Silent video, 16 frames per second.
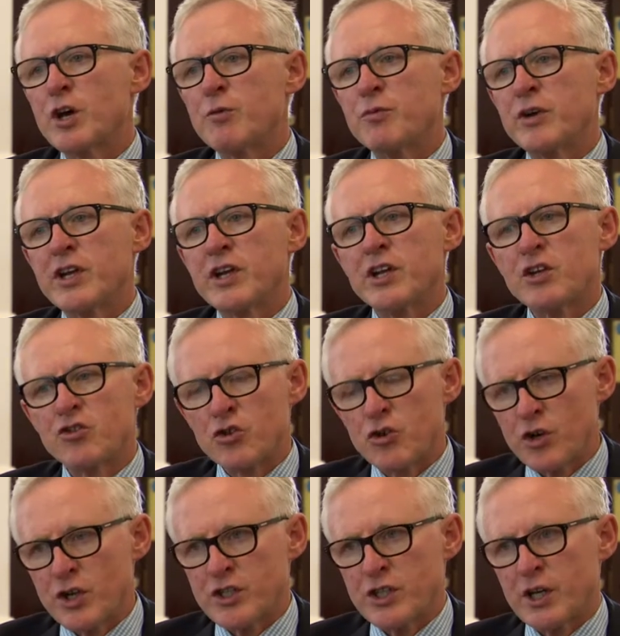but it is
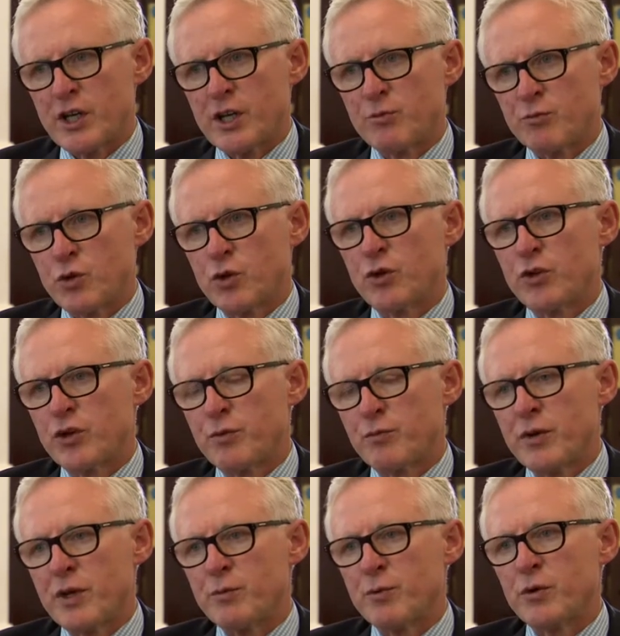critically important that
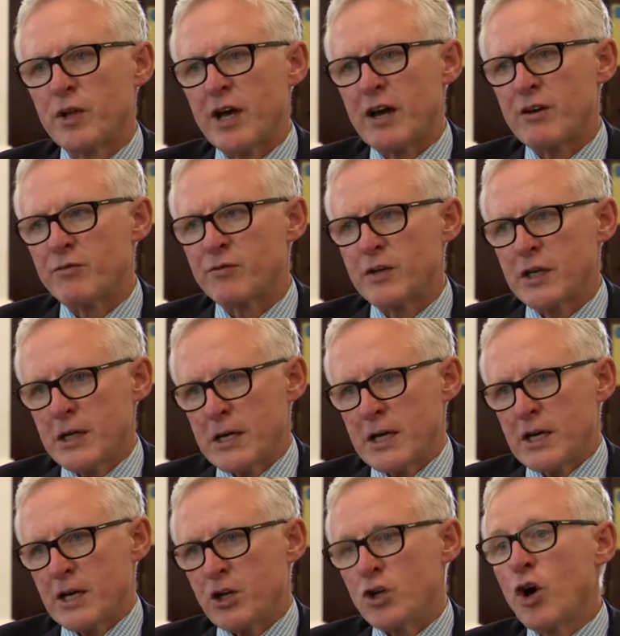people have
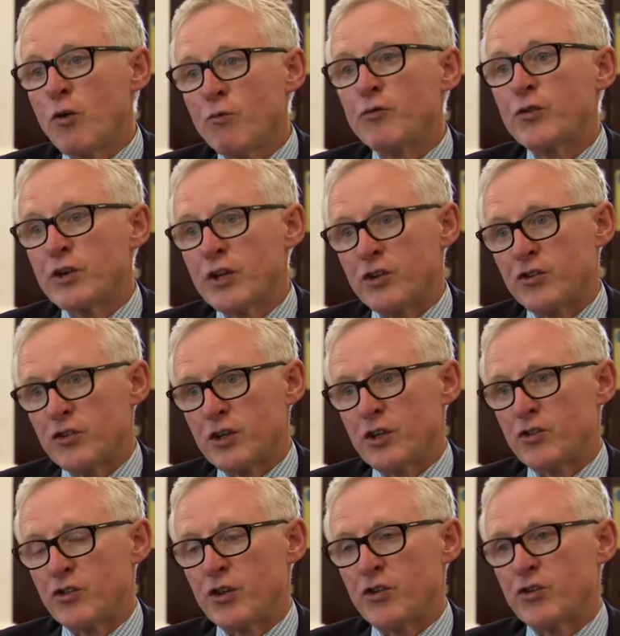confidence in the
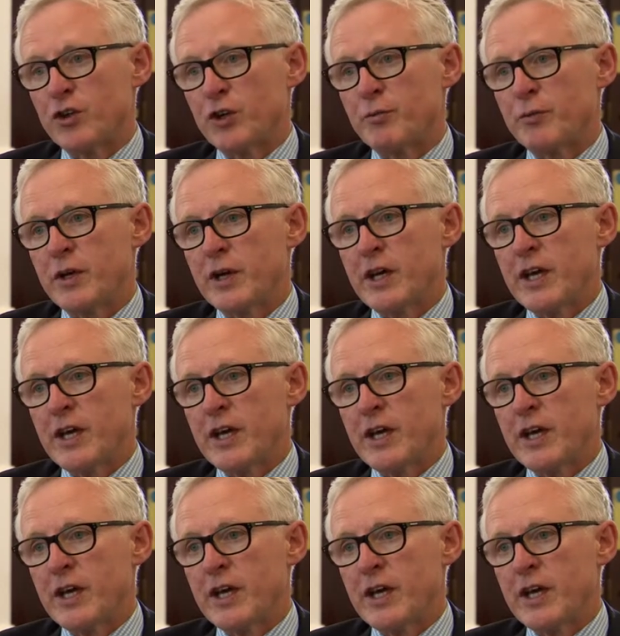system.